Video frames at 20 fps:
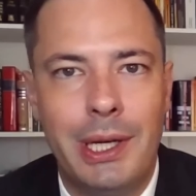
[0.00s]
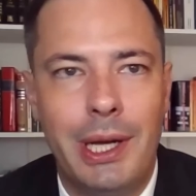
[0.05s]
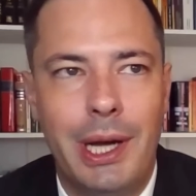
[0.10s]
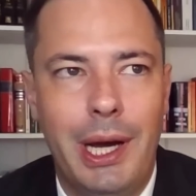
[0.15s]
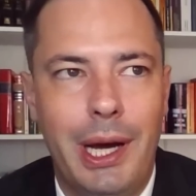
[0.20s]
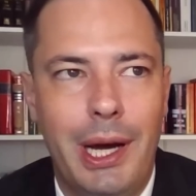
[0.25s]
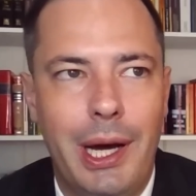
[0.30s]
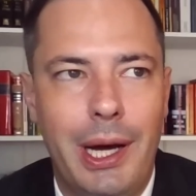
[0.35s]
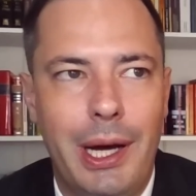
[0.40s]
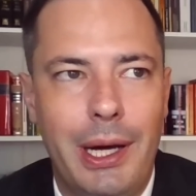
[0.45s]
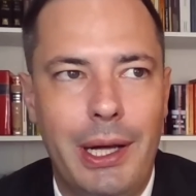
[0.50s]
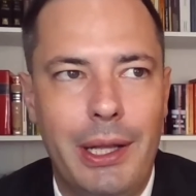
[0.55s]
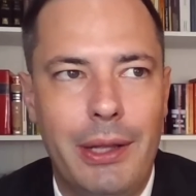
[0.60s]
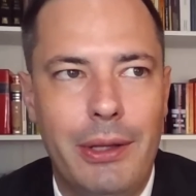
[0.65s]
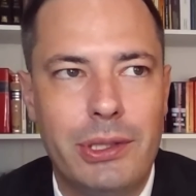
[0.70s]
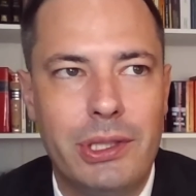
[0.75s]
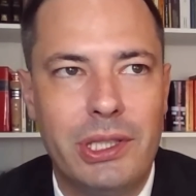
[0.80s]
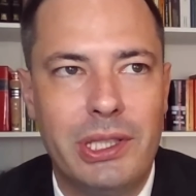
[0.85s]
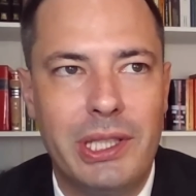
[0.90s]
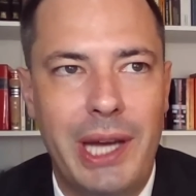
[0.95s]

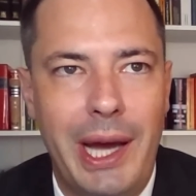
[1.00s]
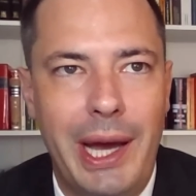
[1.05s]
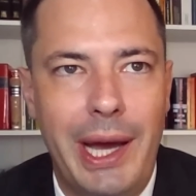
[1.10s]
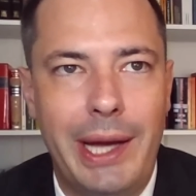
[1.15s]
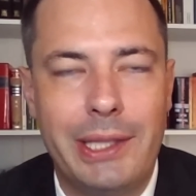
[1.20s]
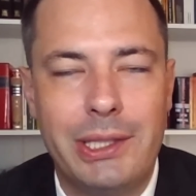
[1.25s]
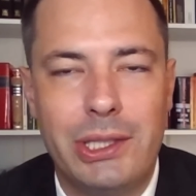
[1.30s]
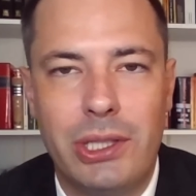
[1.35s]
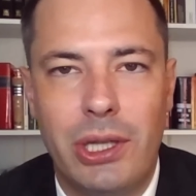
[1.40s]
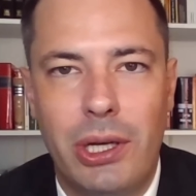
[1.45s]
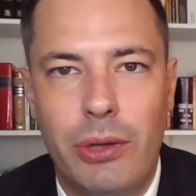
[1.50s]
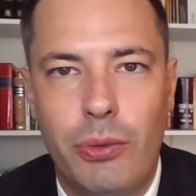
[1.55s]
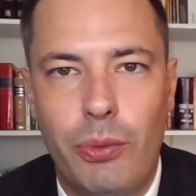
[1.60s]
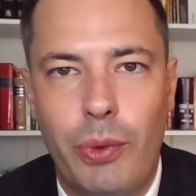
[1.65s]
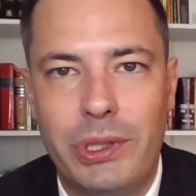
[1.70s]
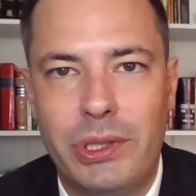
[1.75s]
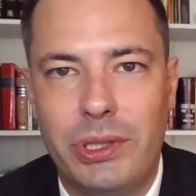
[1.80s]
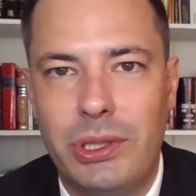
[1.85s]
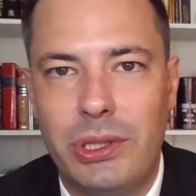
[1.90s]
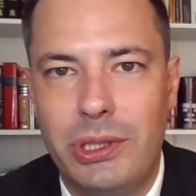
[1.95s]
There's attacks on
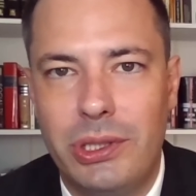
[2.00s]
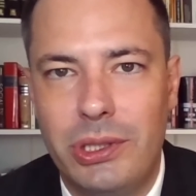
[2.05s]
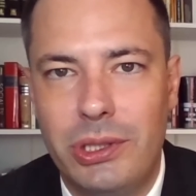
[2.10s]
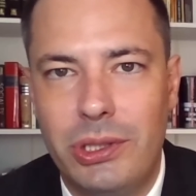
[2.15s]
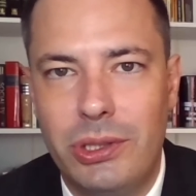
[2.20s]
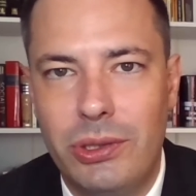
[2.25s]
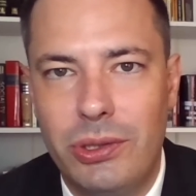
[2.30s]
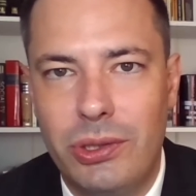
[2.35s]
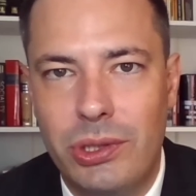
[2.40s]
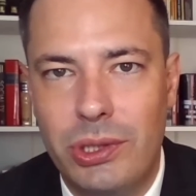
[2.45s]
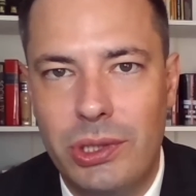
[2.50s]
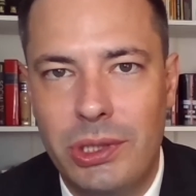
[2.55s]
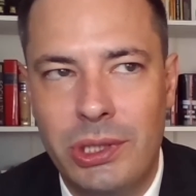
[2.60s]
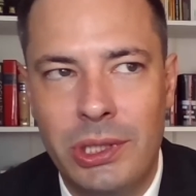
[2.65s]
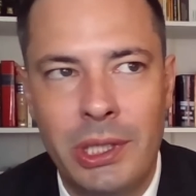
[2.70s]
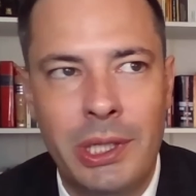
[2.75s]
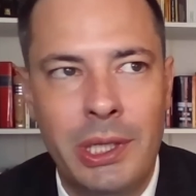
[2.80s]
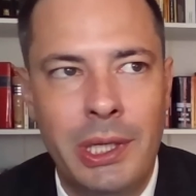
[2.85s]
Western institutions.